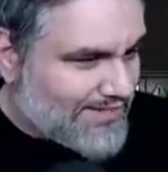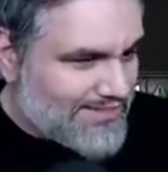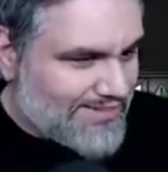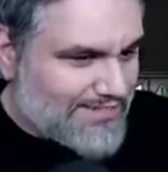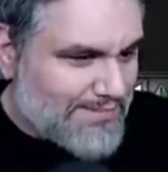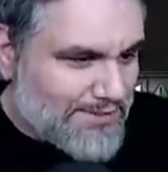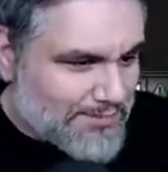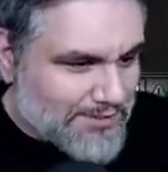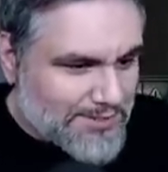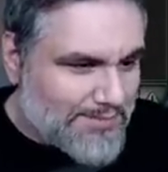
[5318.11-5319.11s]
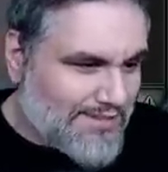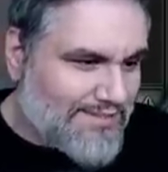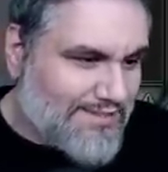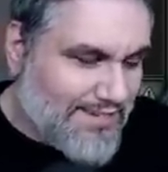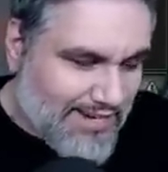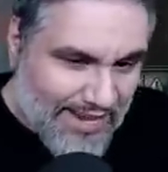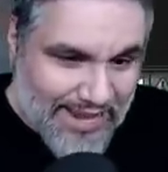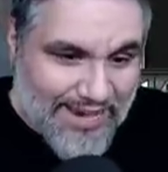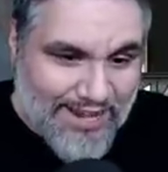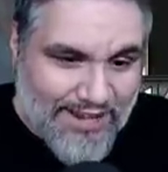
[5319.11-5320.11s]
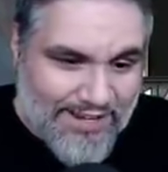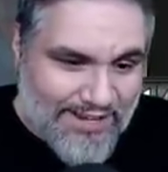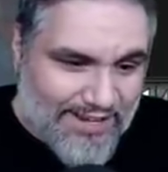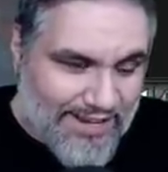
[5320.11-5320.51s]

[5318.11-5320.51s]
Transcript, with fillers: That sounds like a miserable experience and I